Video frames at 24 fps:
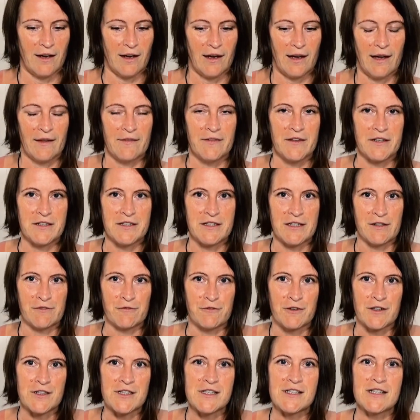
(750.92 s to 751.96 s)
And the
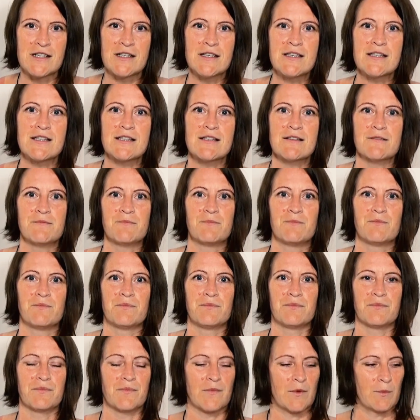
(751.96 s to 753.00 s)
differences
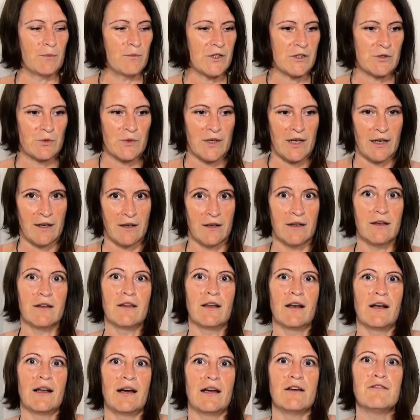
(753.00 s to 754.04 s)
between
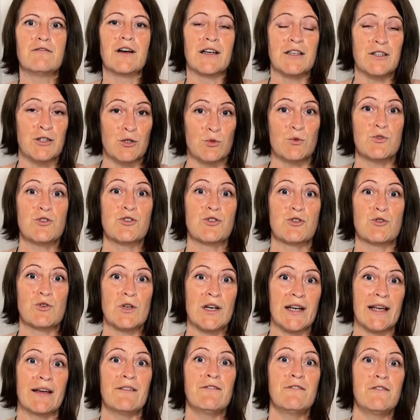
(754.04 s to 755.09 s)
the life I used to
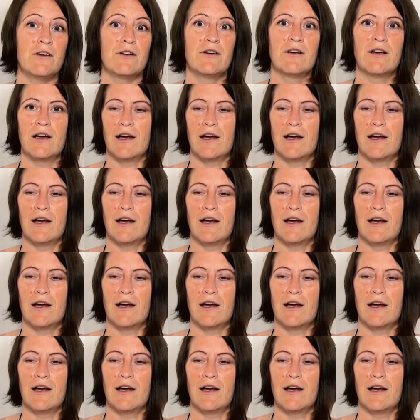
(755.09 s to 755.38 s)
live